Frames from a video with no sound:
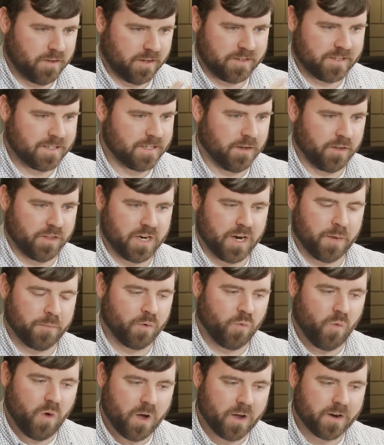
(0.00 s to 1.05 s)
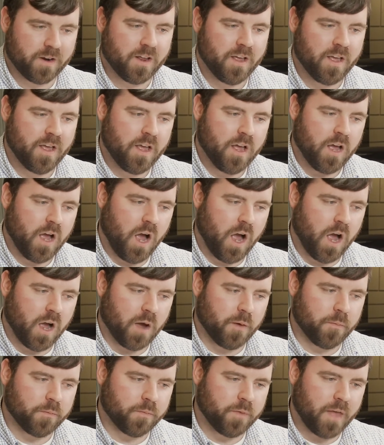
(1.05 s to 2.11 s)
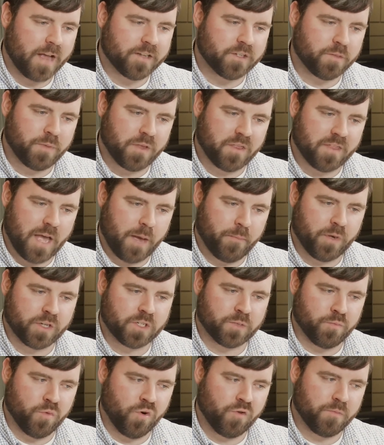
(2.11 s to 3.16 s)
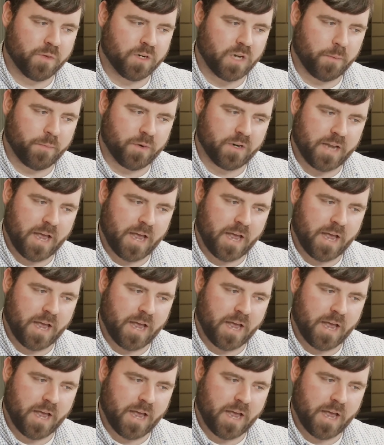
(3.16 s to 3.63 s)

it's still the number one. Right. Um, hasn't been that much movement up and